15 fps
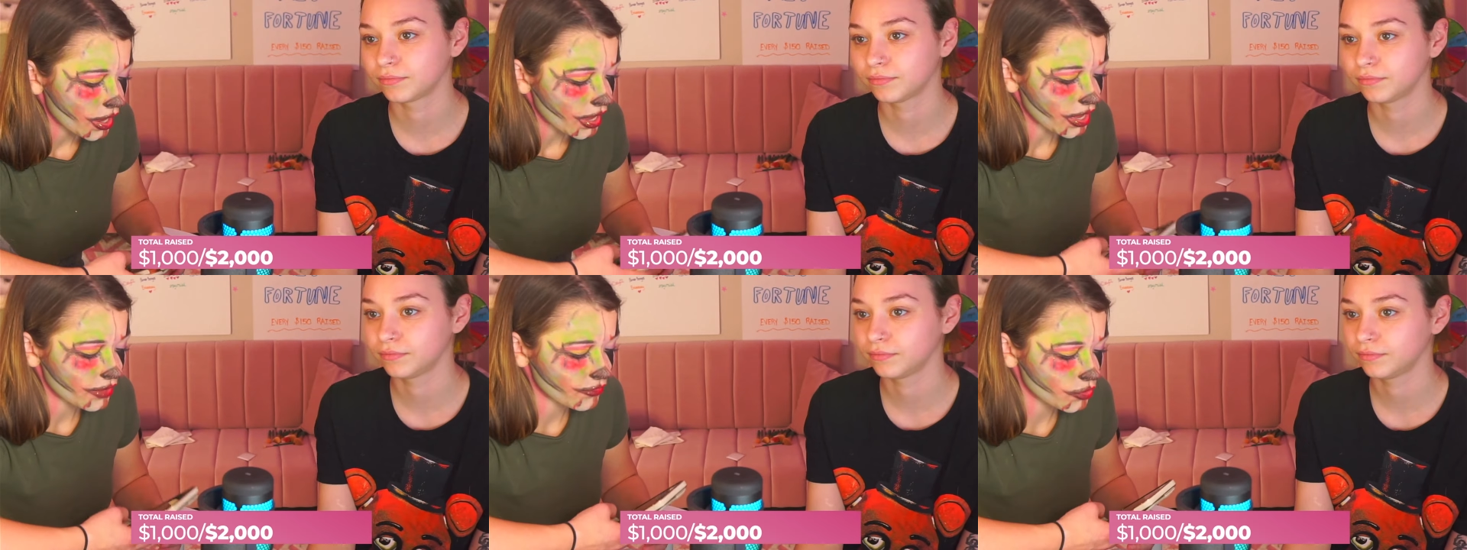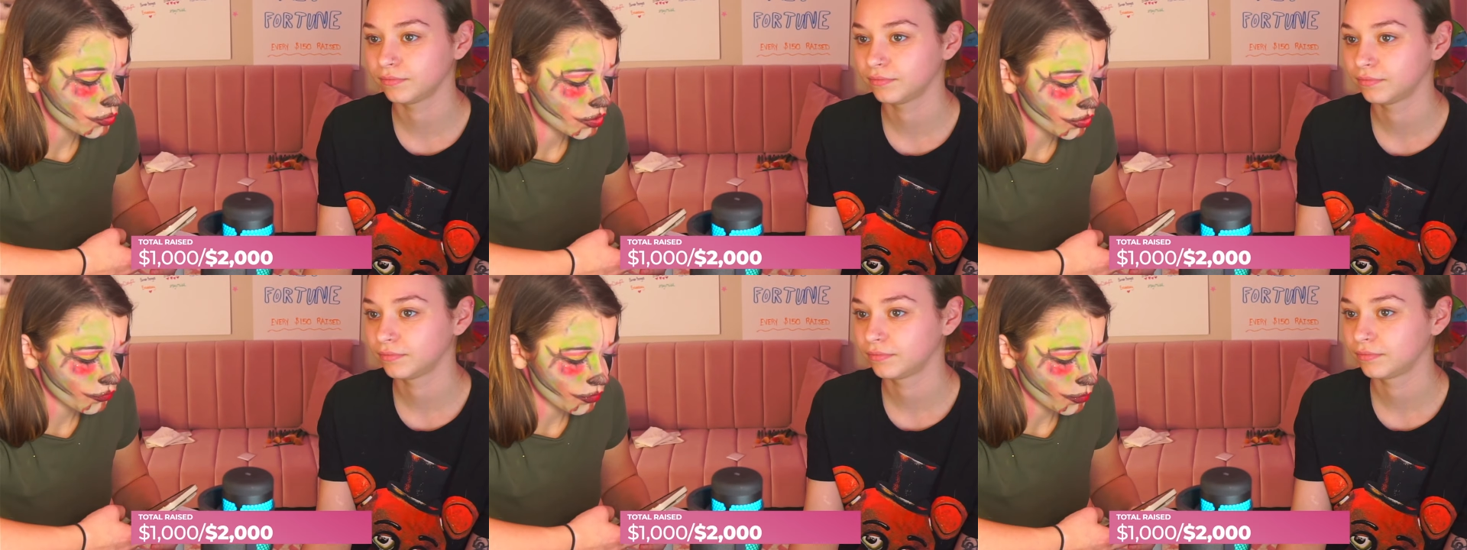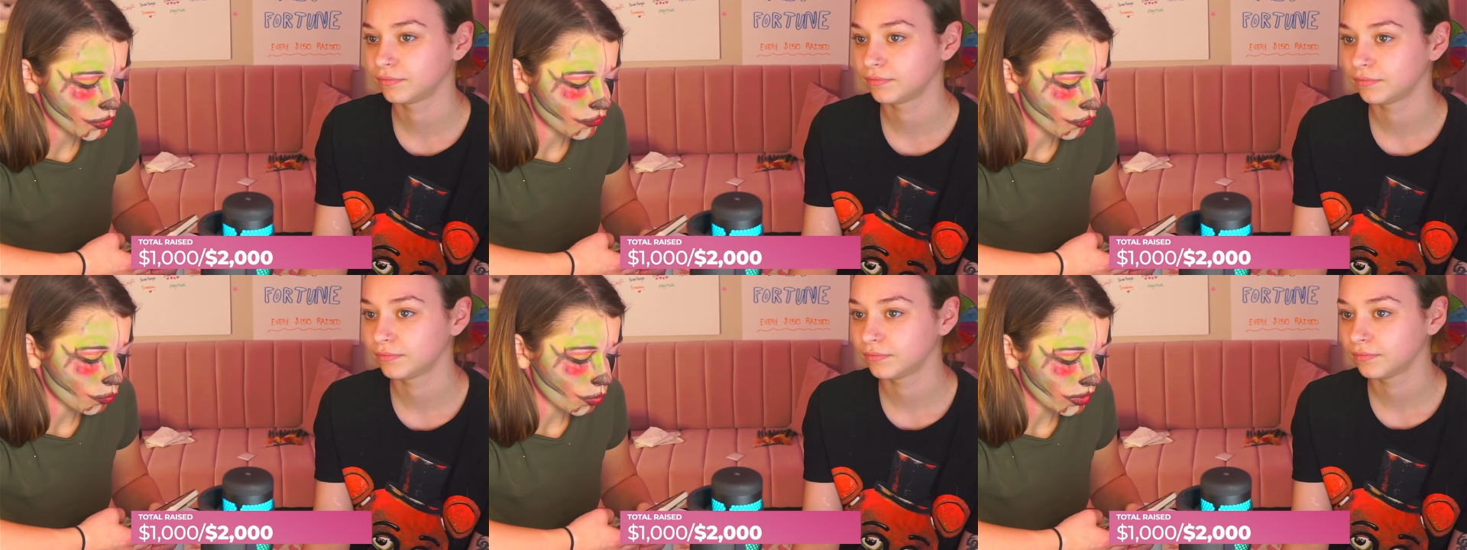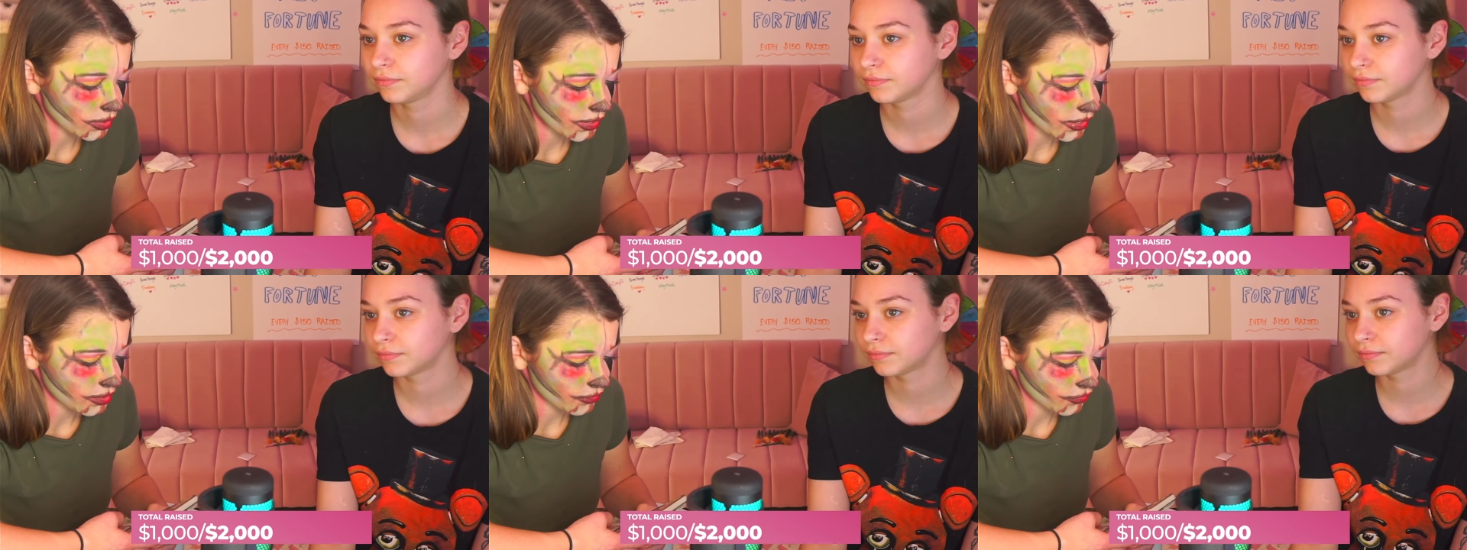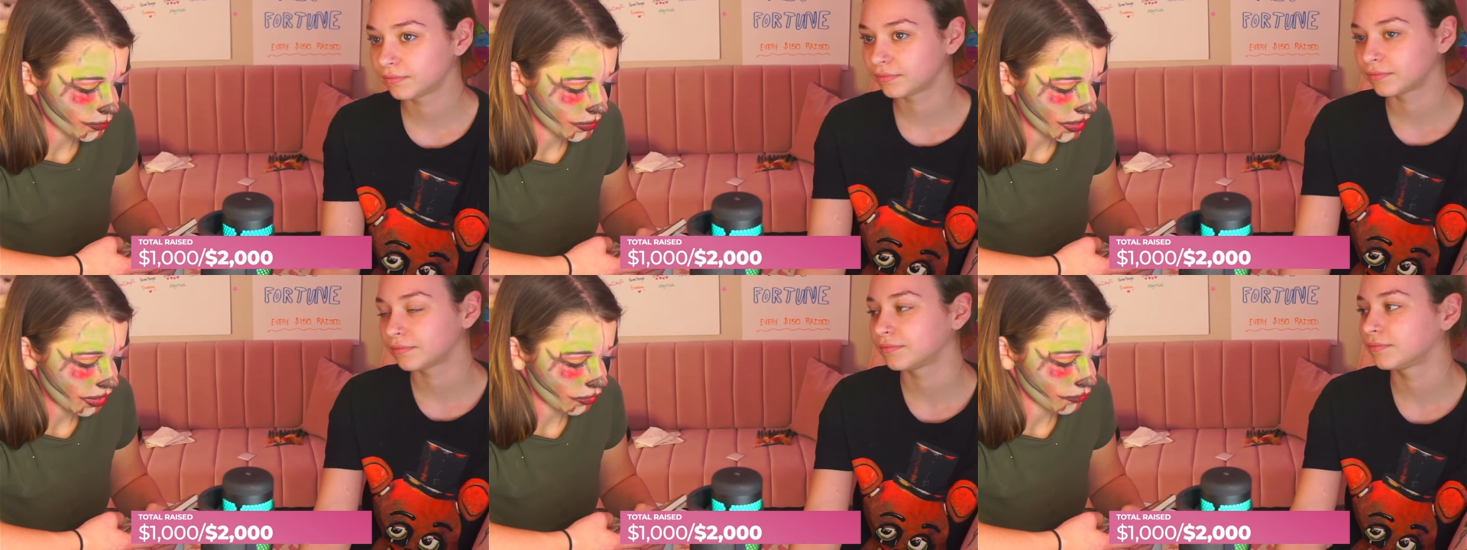Speaker 1: If you could remove one letter from
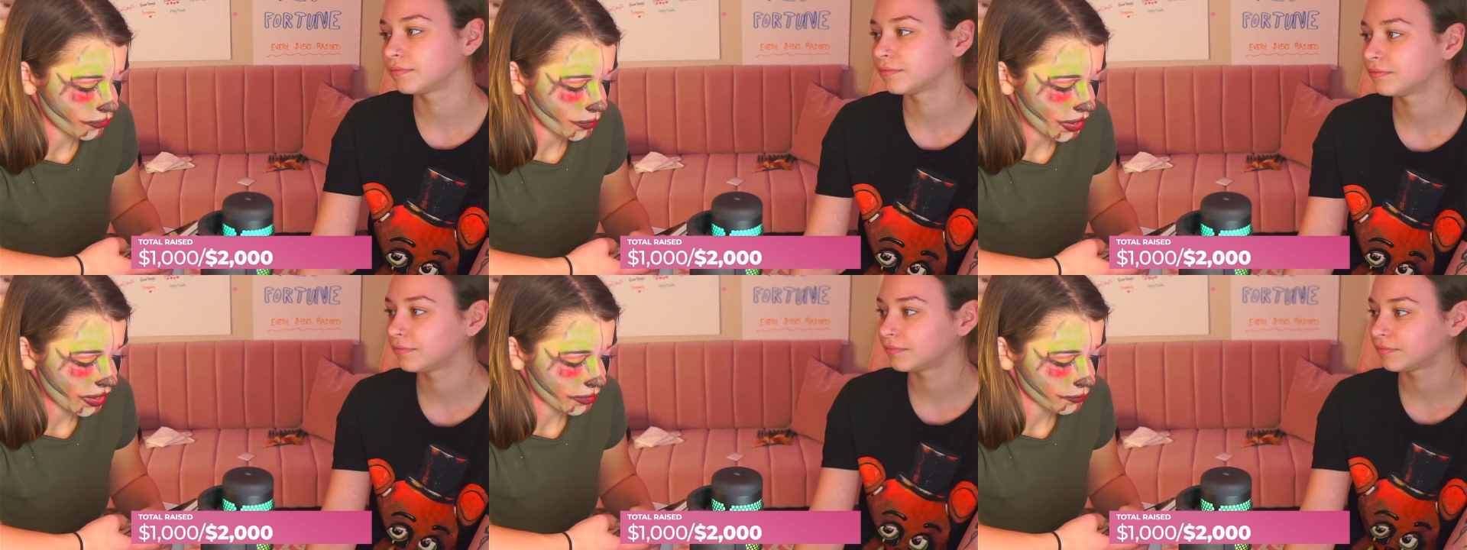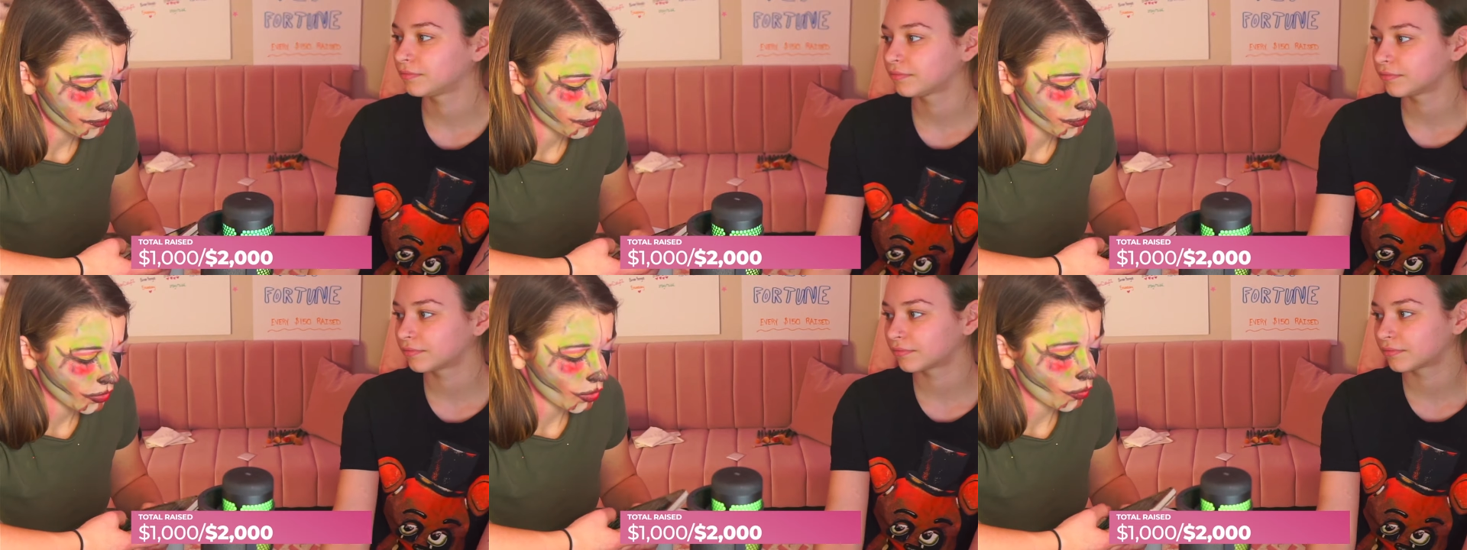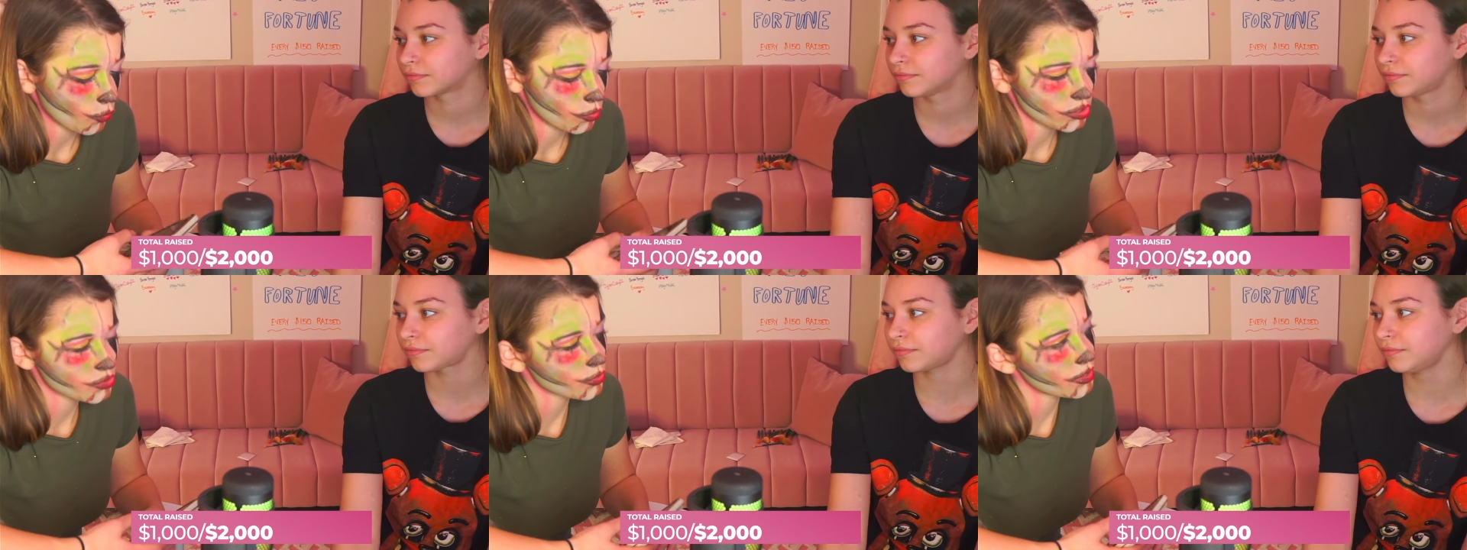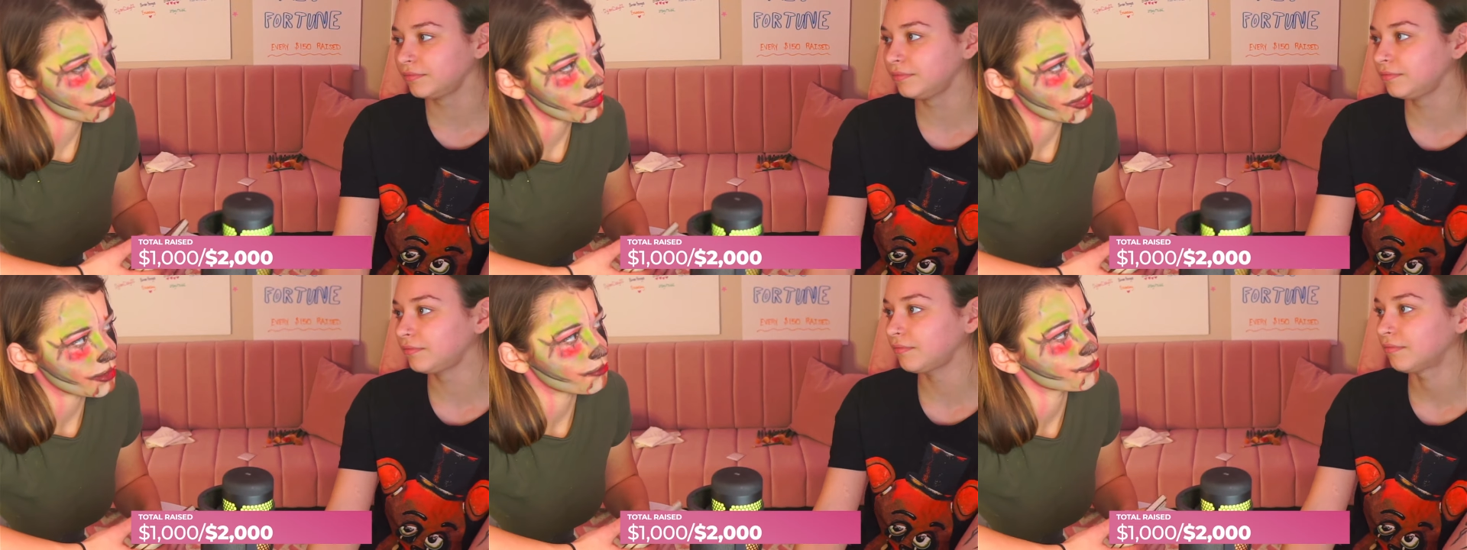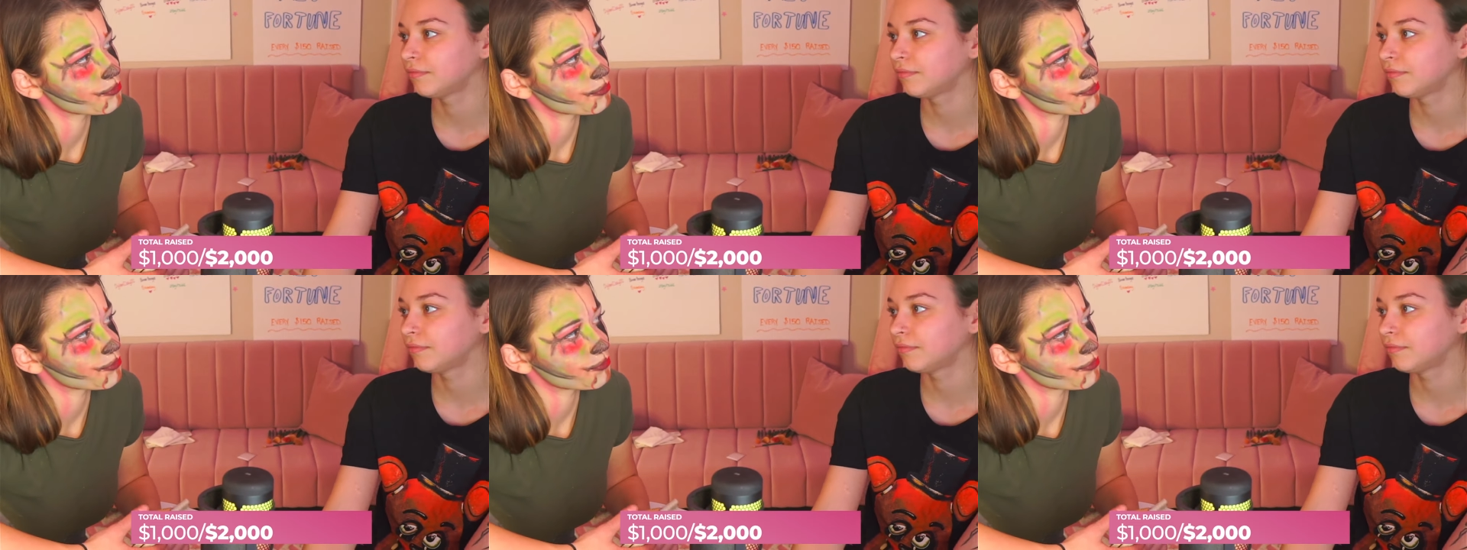the alphabet, which would it be?